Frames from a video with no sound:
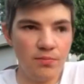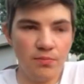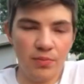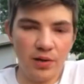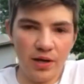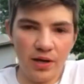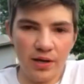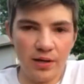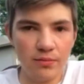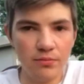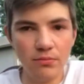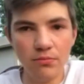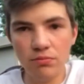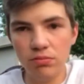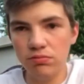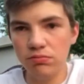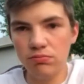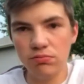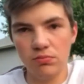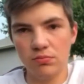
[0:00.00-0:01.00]
But
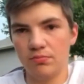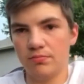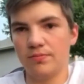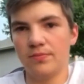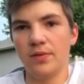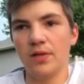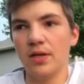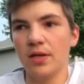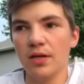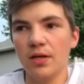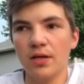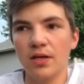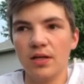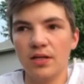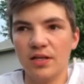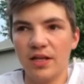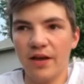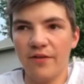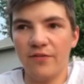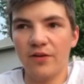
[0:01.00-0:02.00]

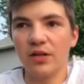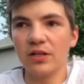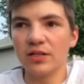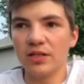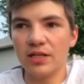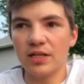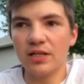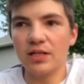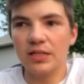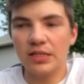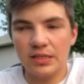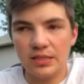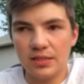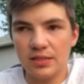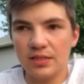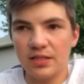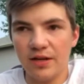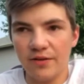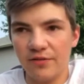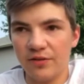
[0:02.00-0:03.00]
definitely,
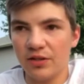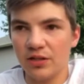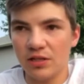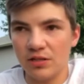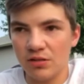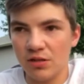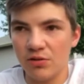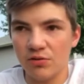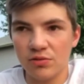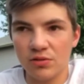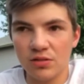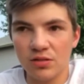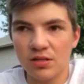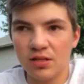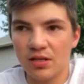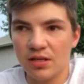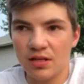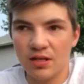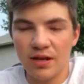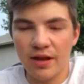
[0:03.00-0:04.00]
definitely toast.
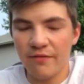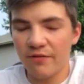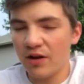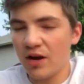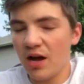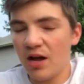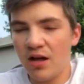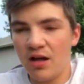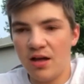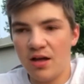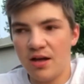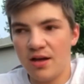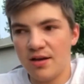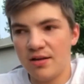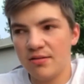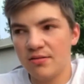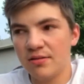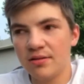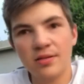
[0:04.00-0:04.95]
Never got hot,